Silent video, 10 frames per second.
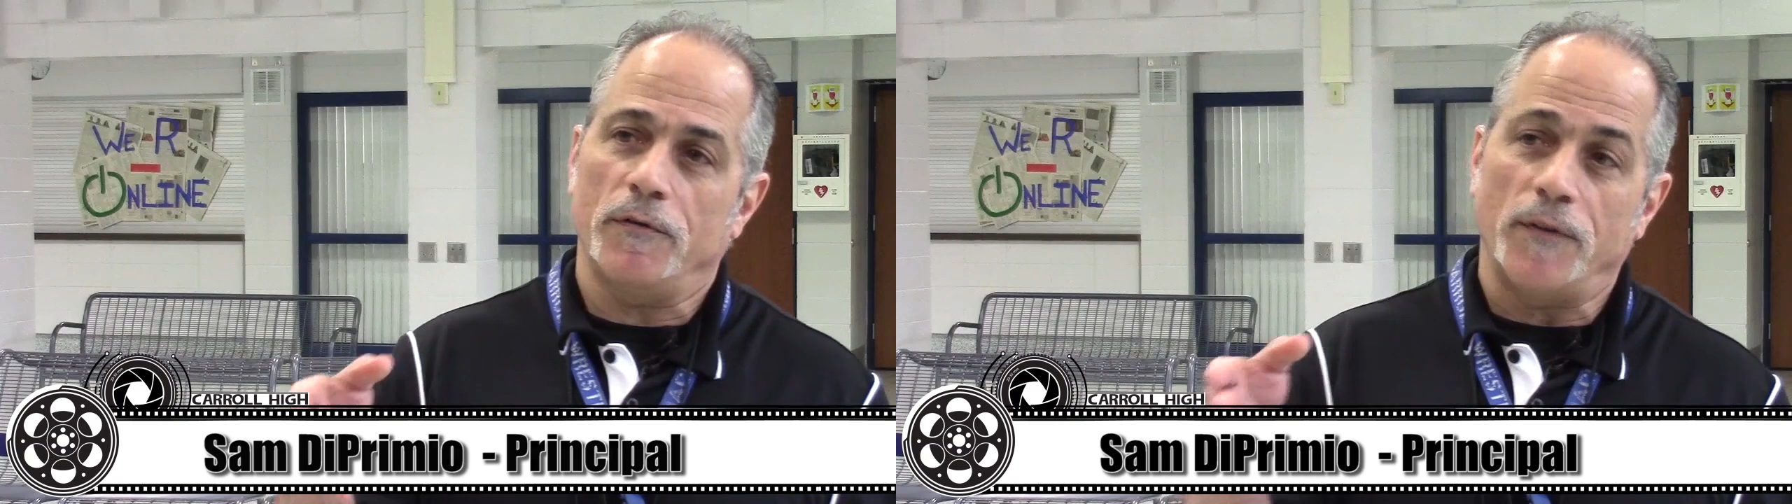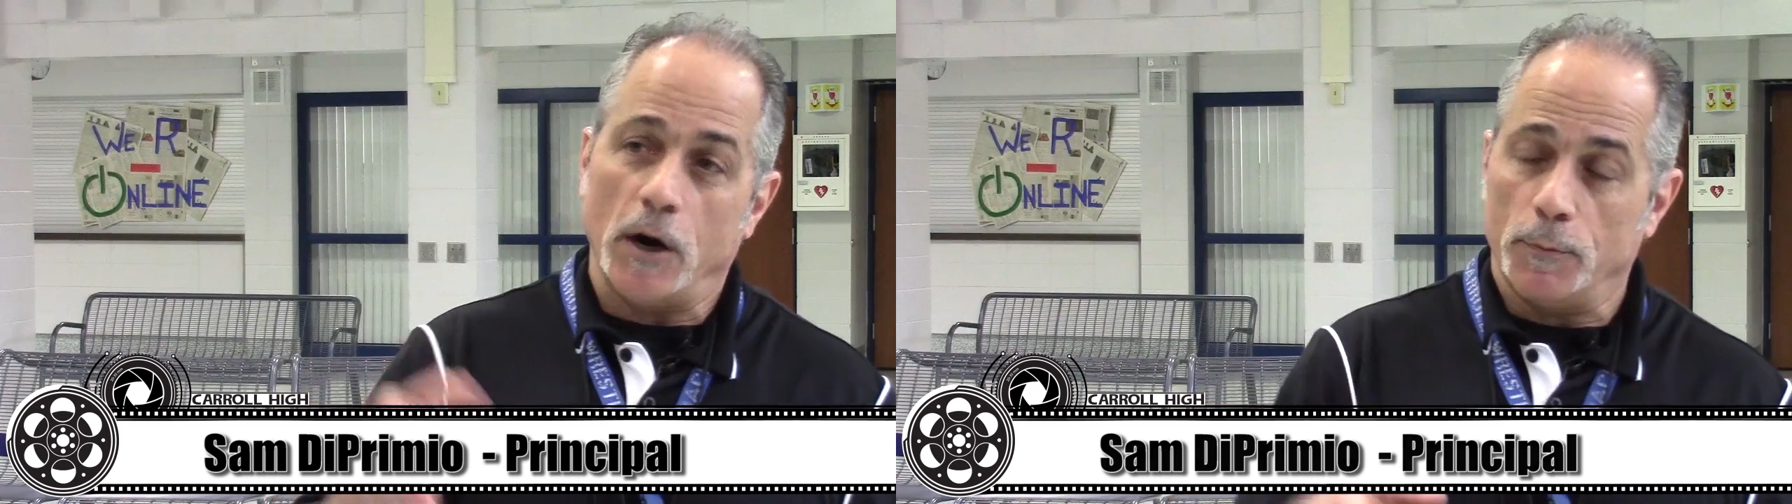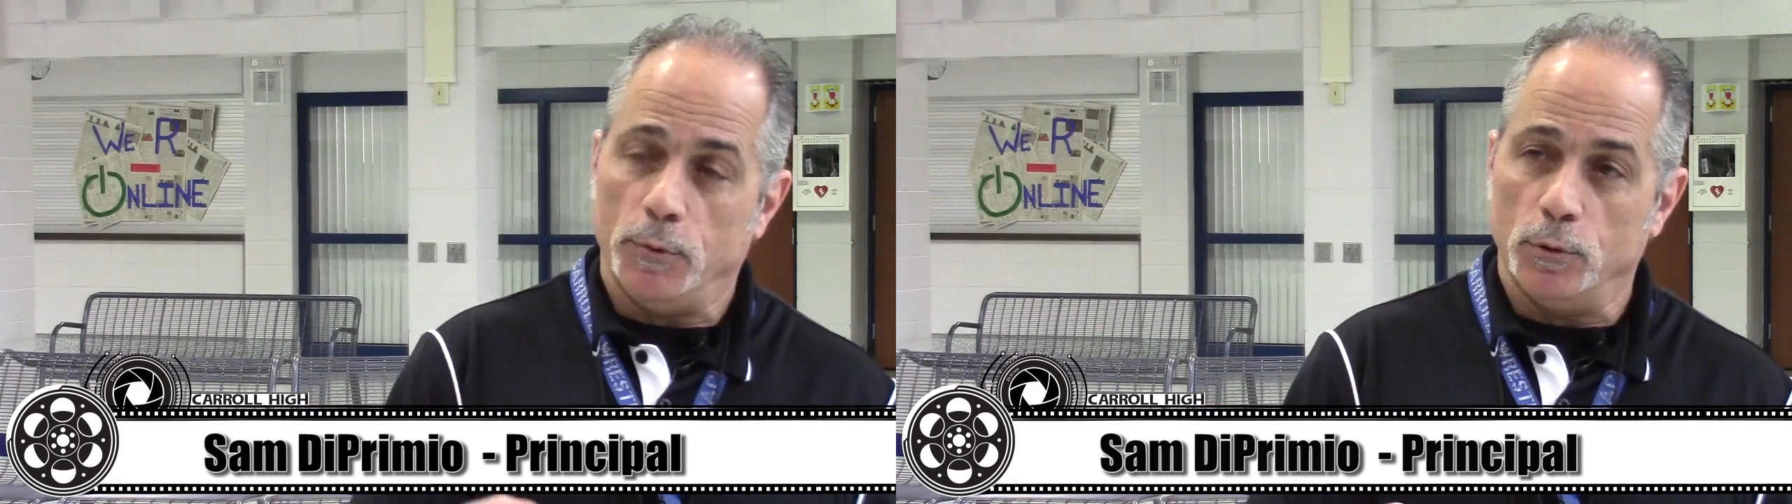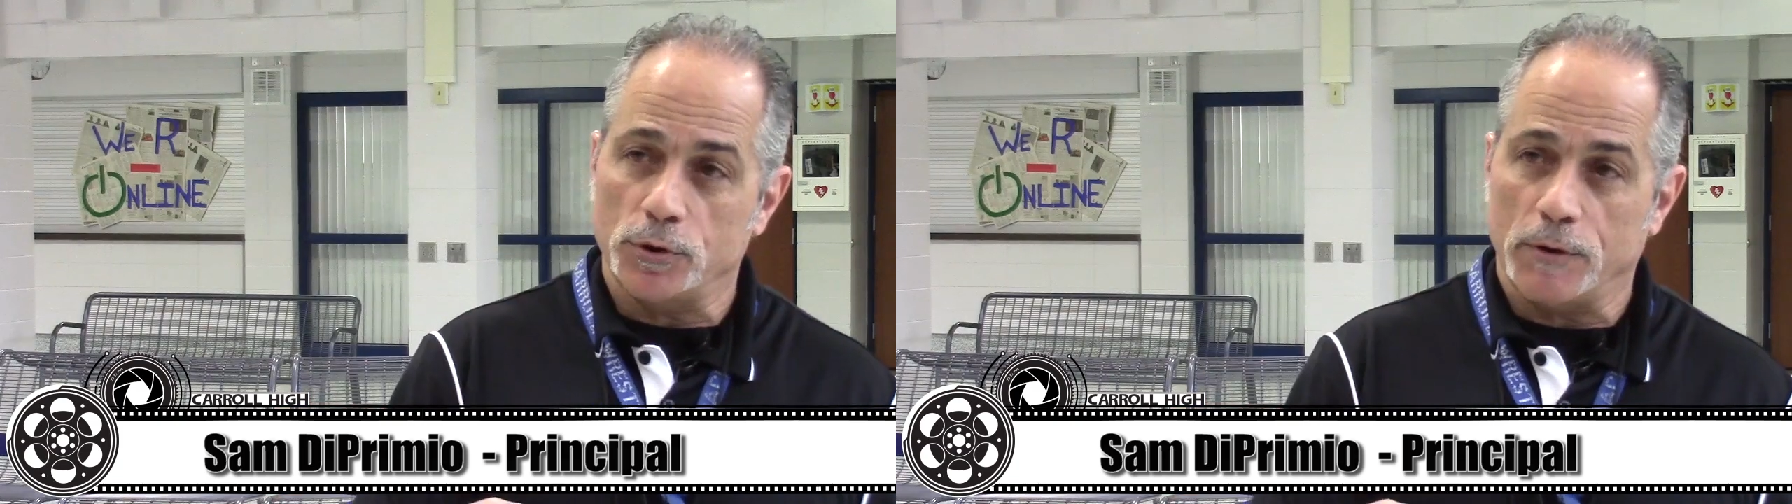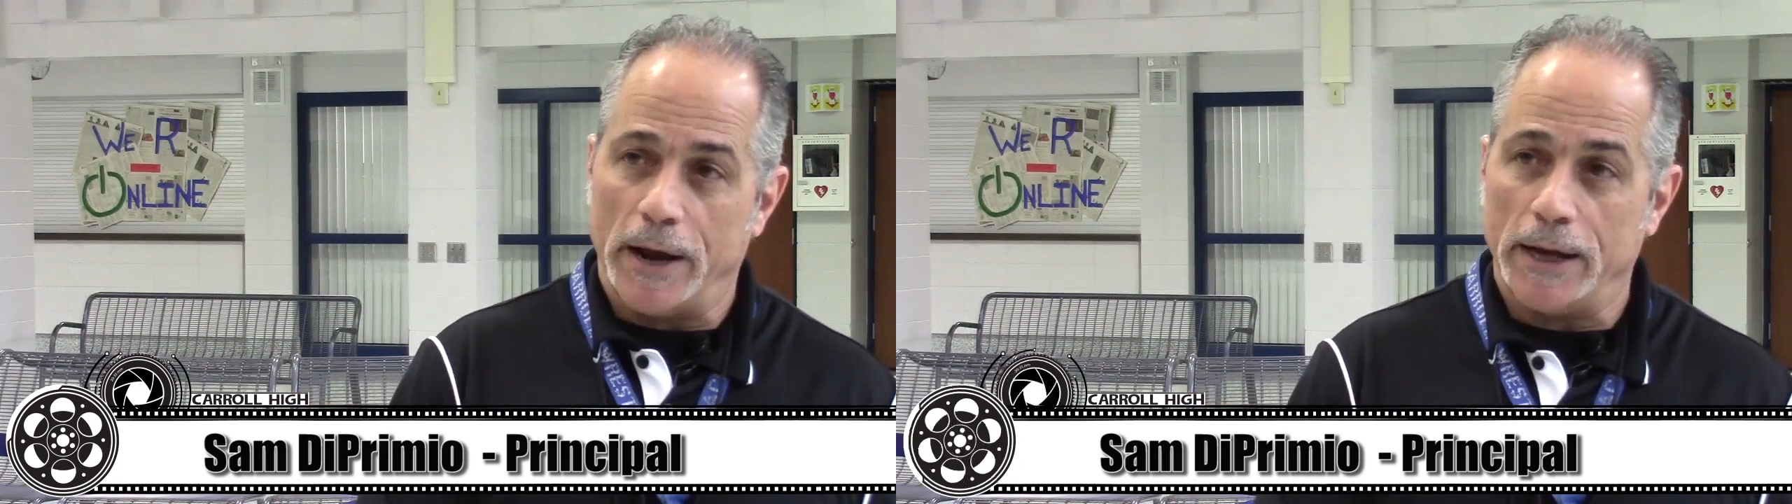fire
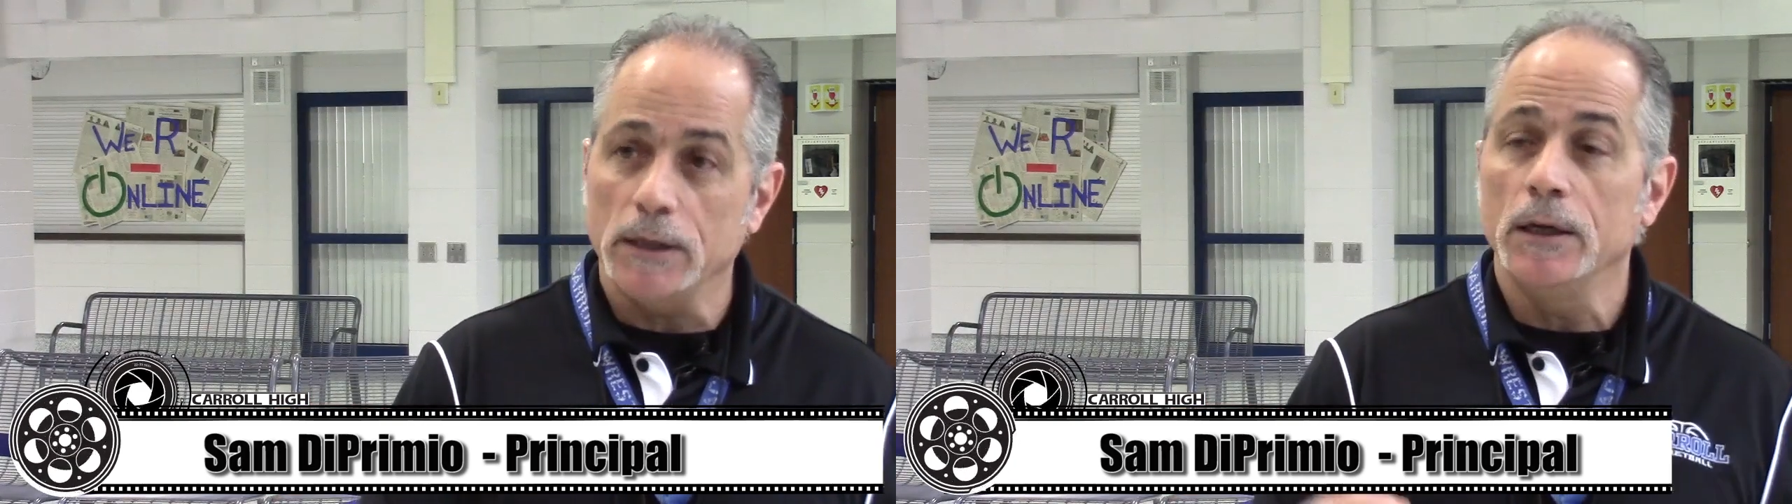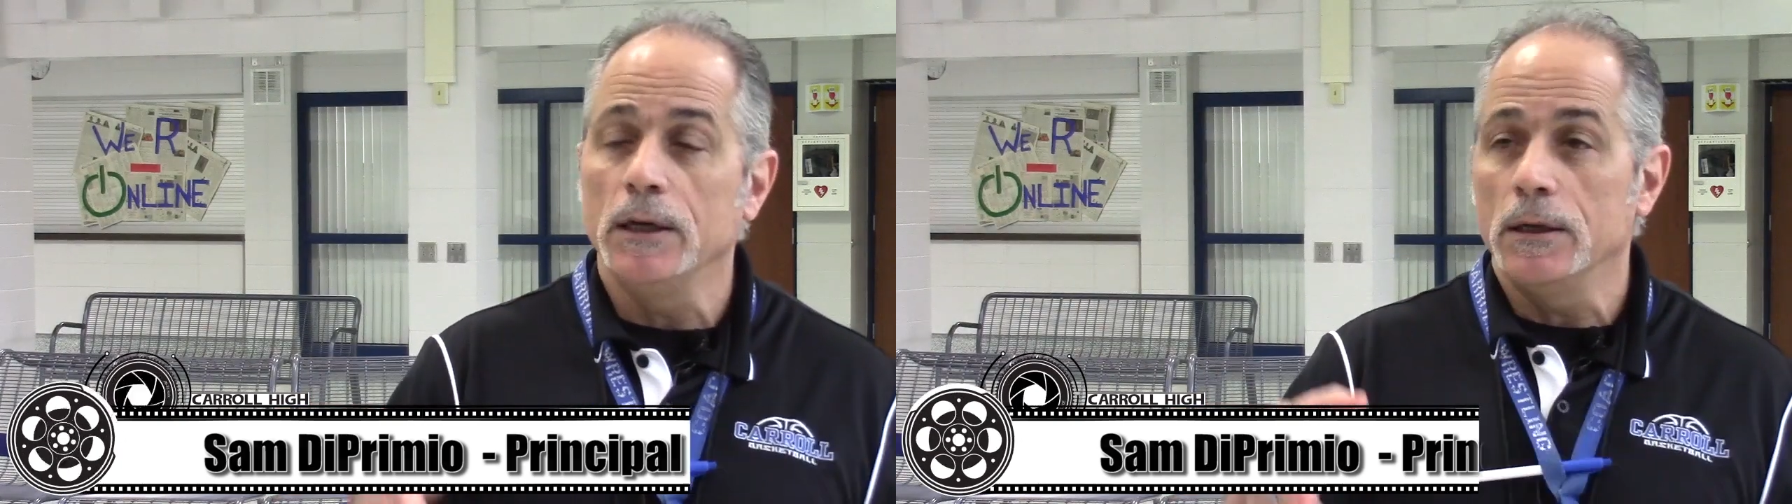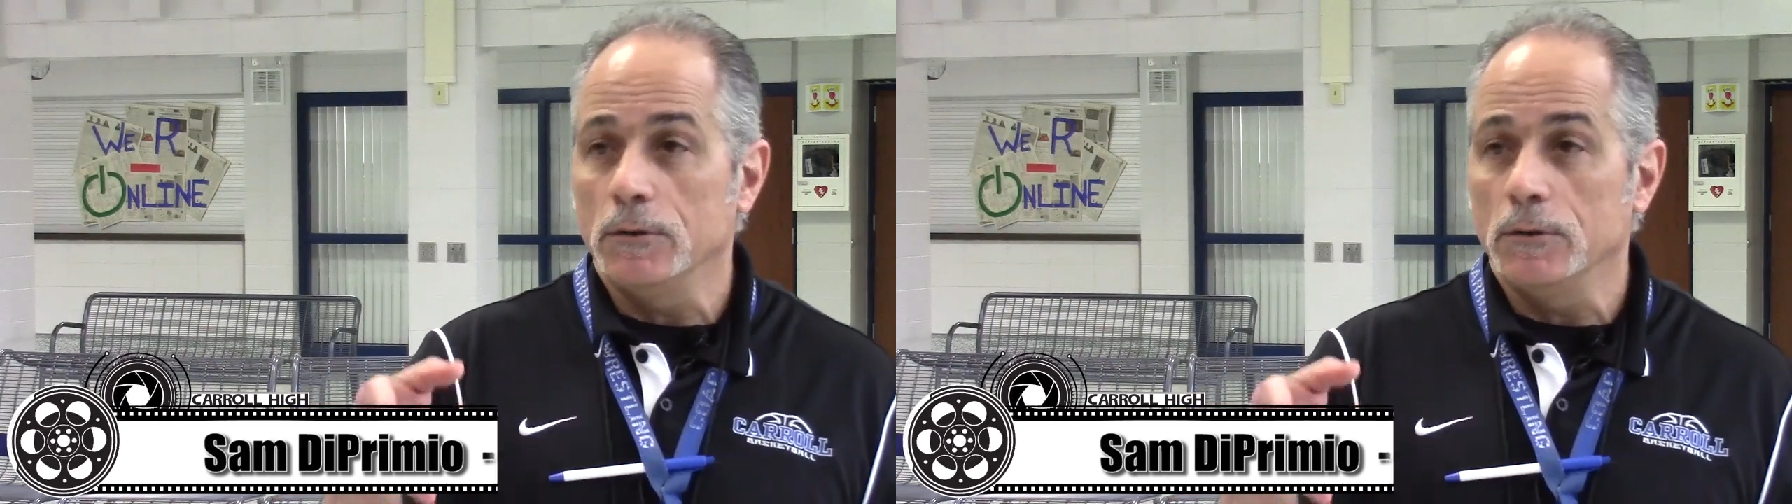pools are at,